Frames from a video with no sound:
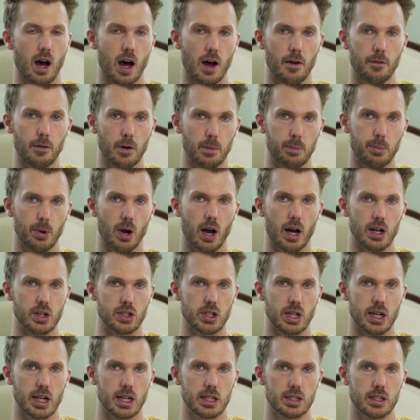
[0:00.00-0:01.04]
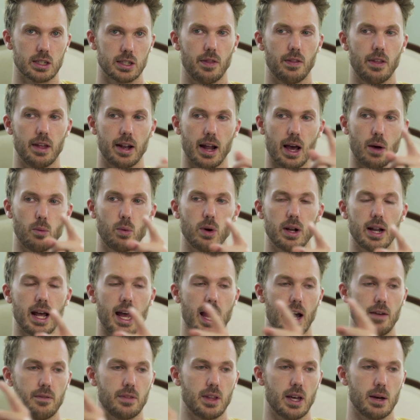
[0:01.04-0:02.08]
offer project than I would
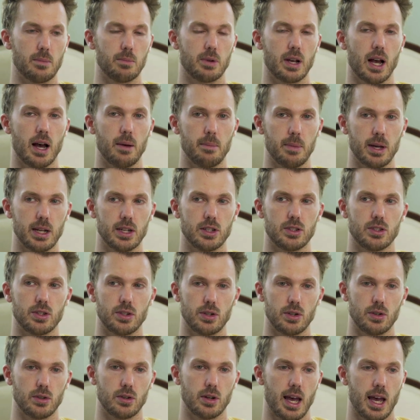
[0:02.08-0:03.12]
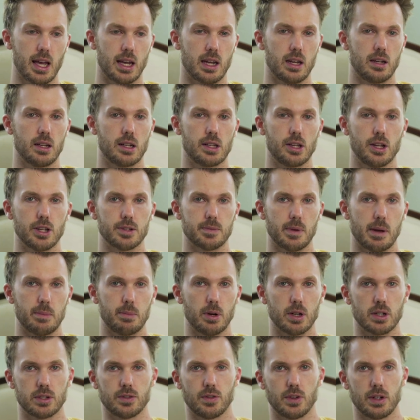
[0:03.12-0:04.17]
have them come into, hey, can you close my
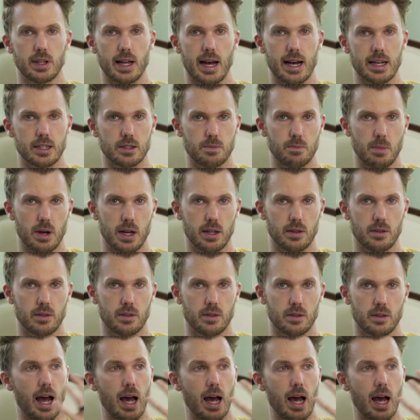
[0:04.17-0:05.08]
books for last month?